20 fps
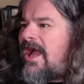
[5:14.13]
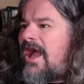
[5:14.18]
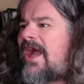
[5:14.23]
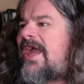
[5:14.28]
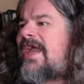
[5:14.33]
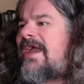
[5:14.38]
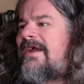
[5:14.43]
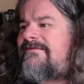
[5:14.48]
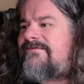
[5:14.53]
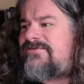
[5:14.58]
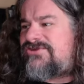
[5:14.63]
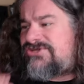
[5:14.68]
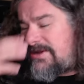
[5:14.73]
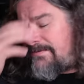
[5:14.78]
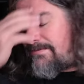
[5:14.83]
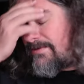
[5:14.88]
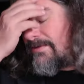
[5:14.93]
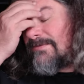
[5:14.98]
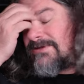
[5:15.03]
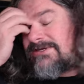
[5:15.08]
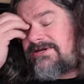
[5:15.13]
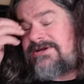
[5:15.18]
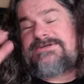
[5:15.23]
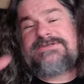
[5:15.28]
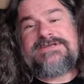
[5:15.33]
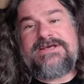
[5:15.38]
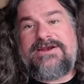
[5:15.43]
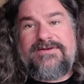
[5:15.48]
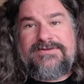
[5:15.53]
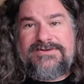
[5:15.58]
I have shipping
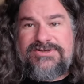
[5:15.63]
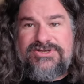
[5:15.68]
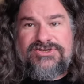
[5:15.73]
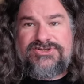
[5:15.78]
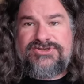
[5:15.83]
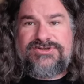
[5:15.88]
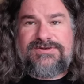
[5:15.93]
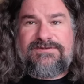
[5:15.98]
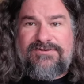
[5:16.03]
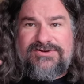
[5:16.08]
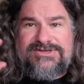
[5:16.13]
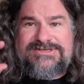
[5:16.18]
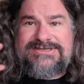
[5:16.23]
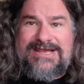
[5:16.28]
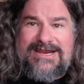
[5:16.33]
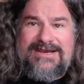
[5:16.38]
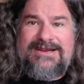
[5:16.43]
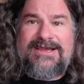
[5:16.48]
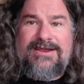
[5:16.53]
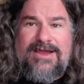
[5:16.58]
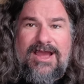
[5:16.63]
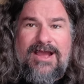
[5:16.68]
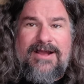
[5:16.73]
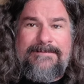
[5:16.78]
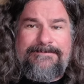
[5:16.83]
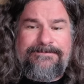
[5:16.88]
materials that I'll use for sending